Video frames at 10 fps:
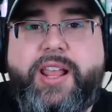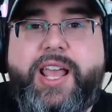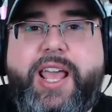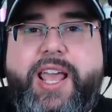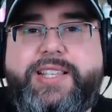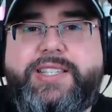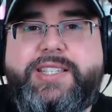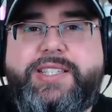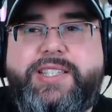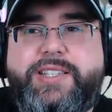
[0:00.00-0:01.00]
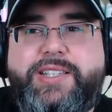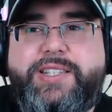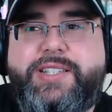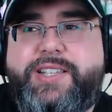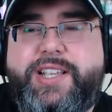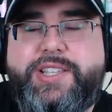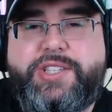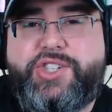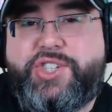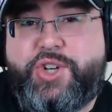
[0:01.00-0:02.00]
It's
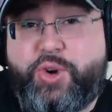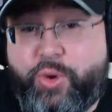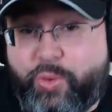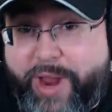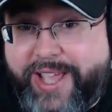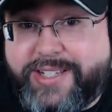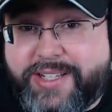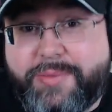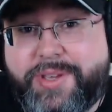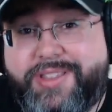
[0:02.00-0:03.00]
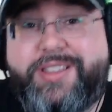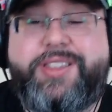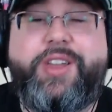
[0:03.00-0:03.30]
it's crazy to me that the